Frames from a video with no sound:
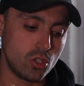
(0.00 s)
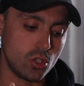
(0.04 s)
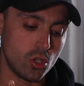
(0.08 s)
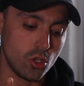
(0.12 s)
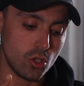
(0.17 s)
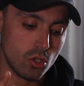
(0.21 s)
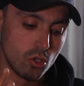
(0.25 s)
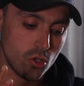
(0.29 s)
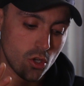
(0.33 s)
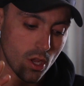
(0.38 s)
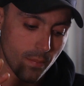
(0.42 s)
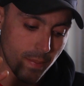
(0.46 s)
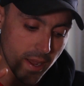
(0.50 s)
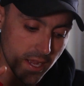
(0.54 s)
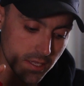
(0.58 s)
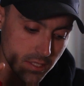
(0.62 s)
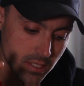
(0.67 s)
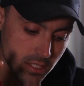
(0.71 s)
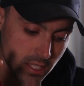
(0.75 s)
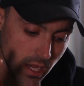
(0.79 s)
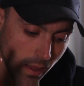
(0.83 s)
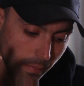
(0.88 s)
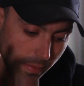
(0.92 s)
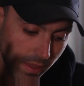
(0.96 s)
to you
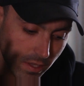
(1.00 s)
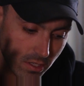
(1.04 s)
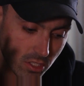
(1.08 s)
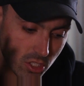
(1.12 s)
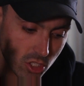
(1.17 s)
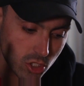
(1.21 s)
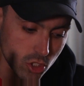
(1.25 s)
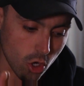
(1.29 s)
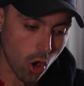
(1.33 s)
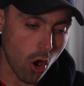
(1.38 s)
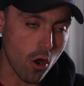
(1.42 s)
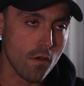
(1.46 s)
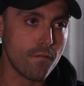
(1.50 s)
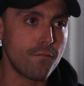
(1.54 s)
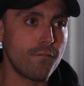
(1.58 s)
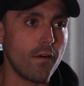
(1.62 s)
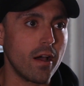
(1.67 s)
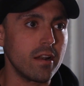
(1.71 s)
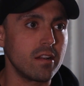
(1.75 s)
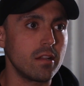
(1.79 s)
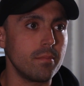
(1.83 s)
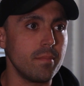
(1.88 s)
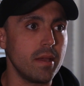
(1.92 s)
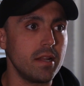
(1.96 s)
about something so
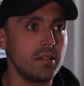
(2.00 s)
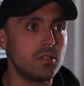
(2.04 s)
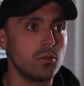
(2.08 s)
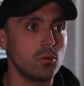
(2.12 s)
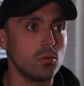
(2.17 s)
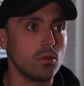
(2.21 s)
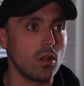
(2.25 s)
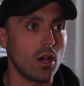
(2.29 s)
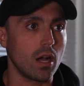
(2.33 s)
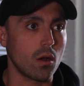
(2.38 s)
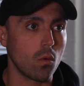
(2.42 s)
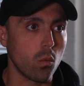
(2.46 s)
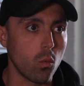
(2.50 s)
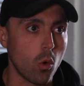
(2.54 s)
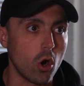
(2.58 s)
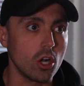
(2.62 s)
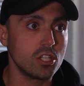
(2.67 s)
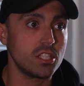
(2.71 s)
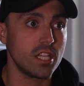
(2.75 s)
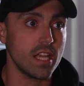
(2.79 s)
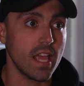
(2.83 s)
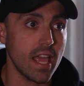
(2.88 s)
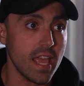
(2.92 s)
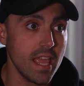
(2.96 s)
fundamental like
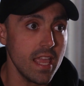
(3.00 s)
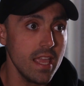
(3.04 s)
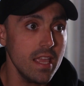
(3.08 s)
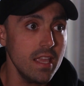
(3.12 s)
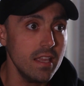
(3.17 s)
what to